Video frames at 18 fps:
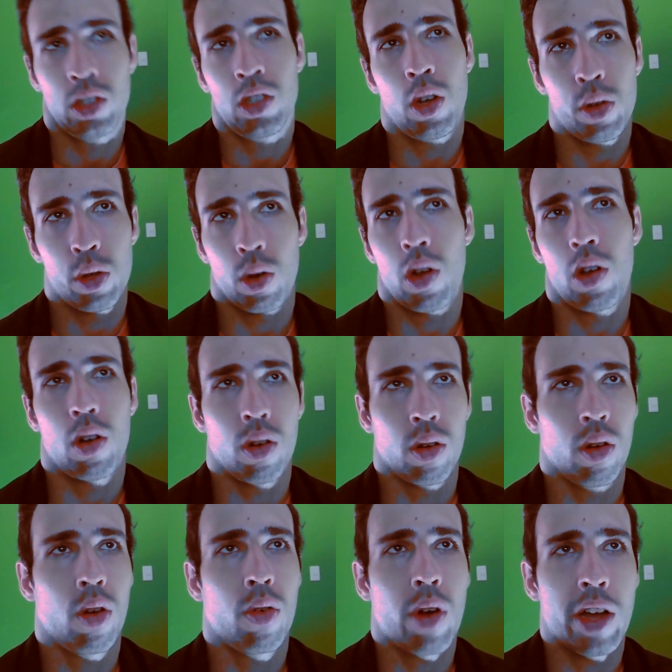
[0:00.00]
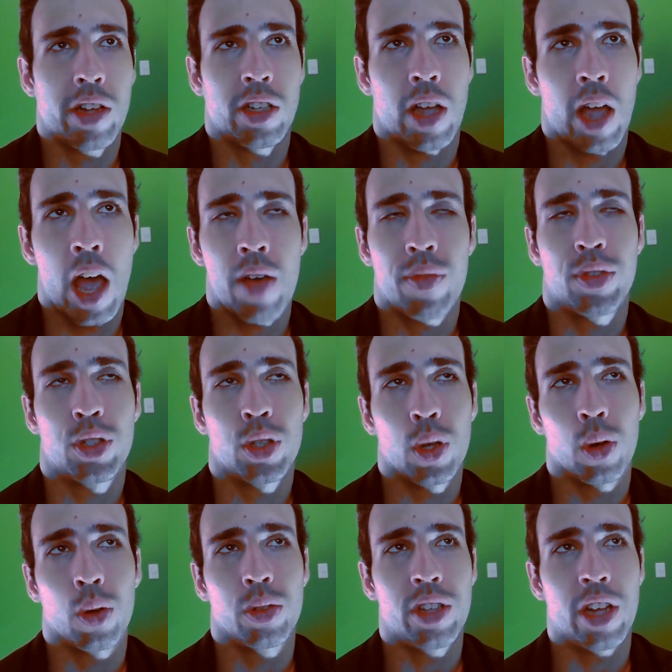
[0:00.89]
So you, oh, alright, I have
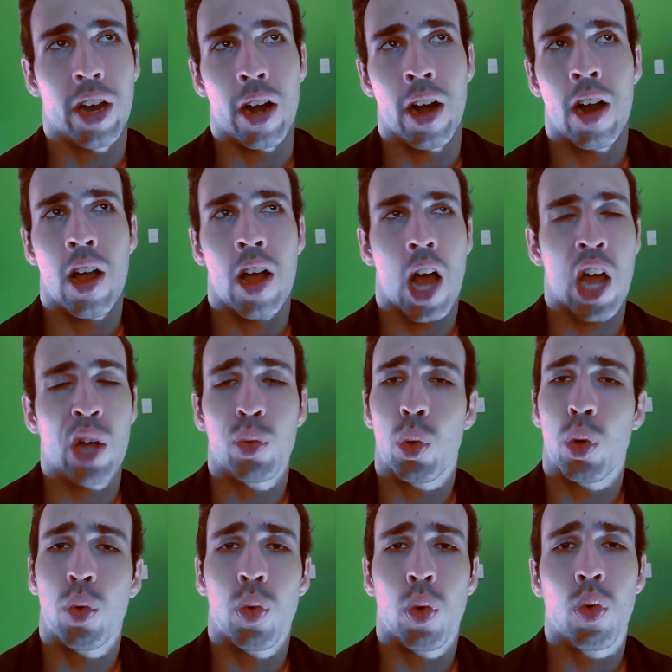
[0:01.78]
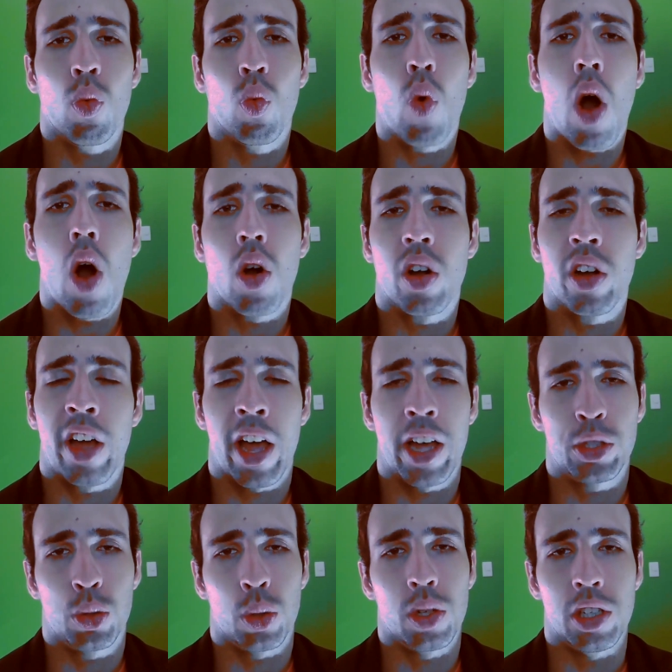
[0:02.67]
to go there. I will walk
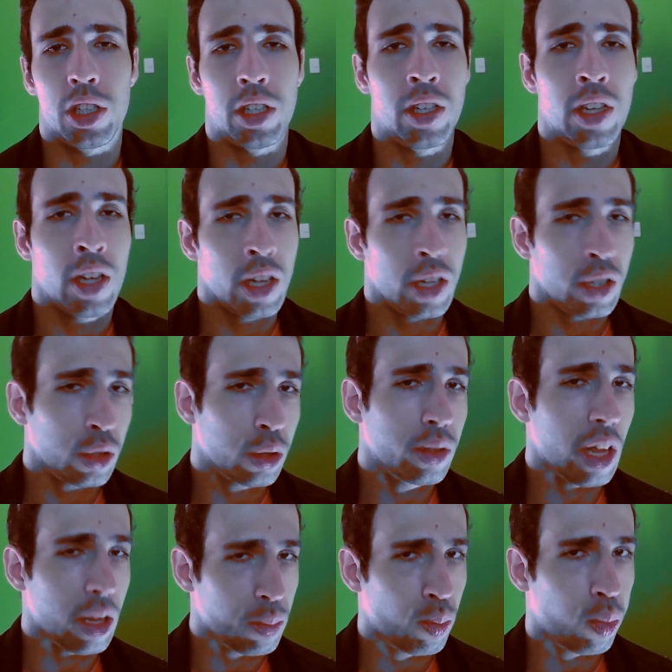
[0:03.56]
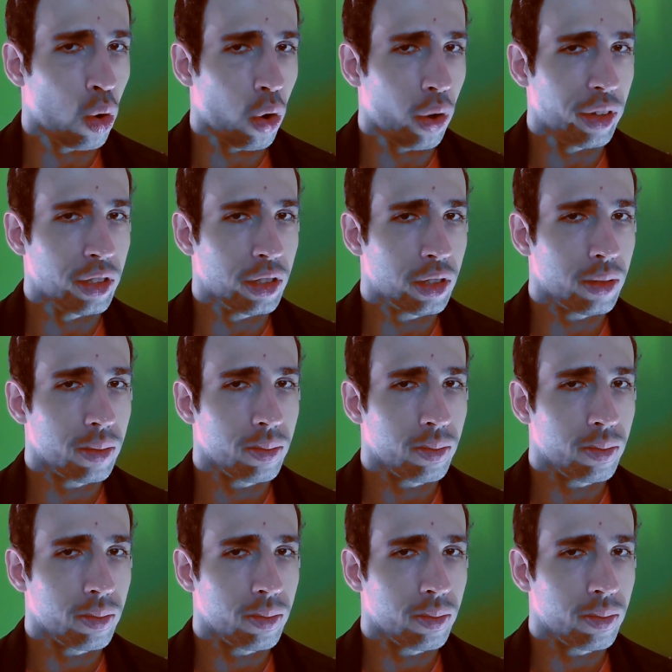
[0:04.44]
casually to that point.